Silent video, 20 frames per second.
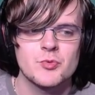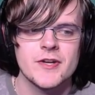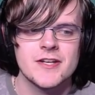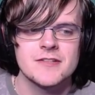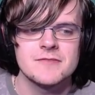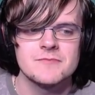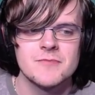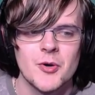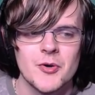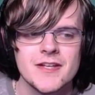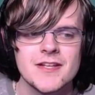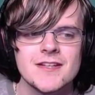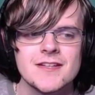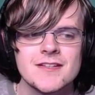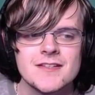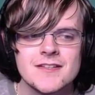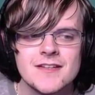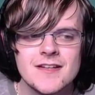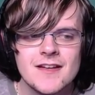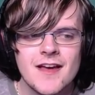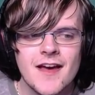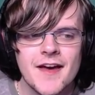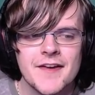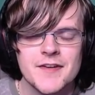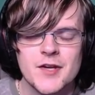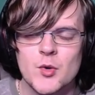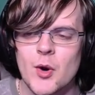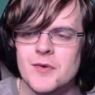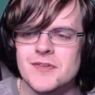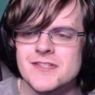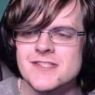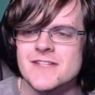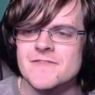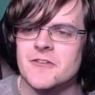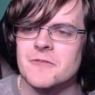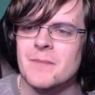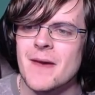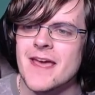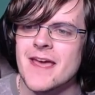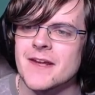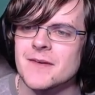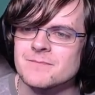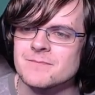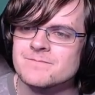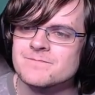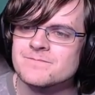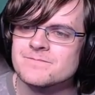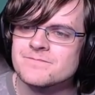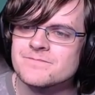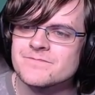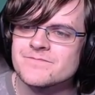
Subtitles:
Rick and Morty and quotes it verbatim.